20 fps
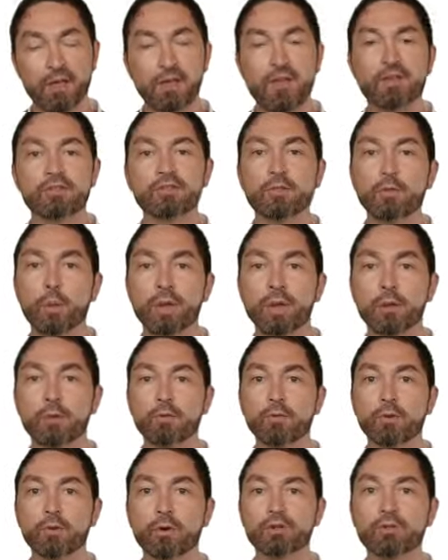So the way you, of
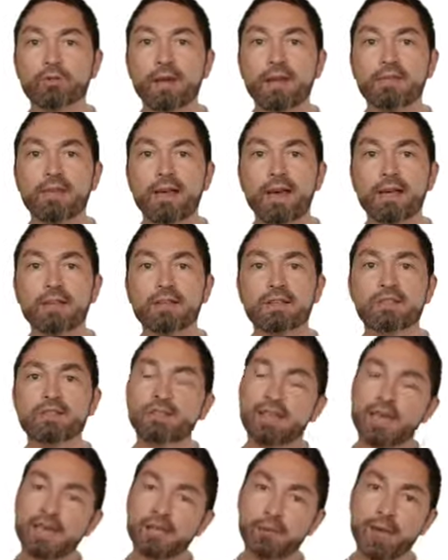course, write that is,
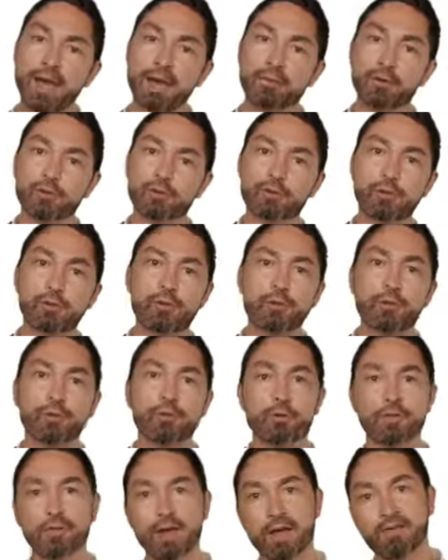again, you have your circle,
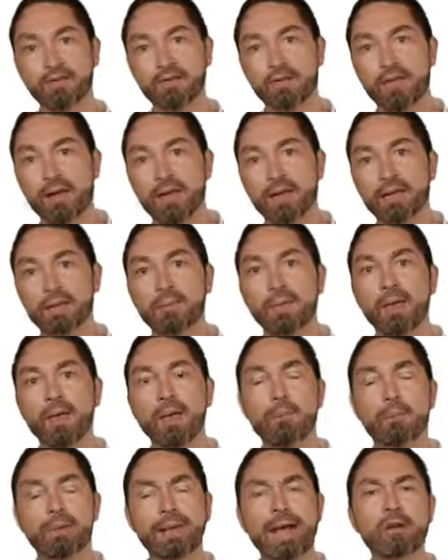you've got the line,
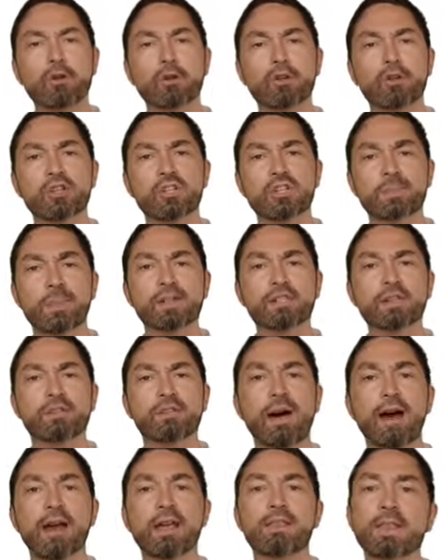but now you're going to
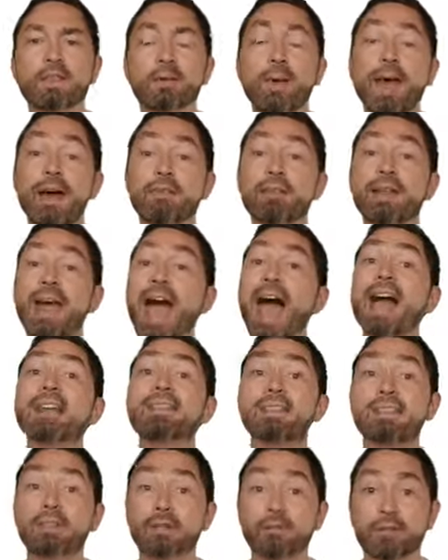specify that you have an
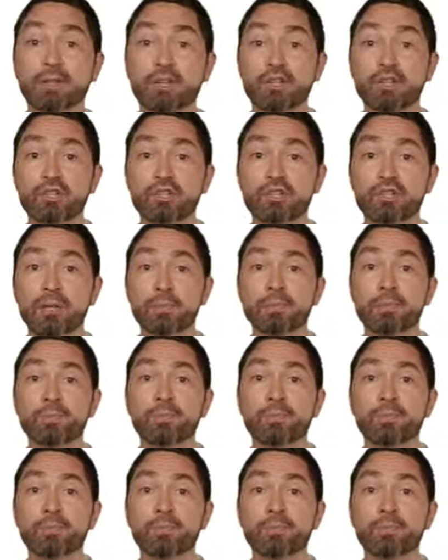acted-in relationship.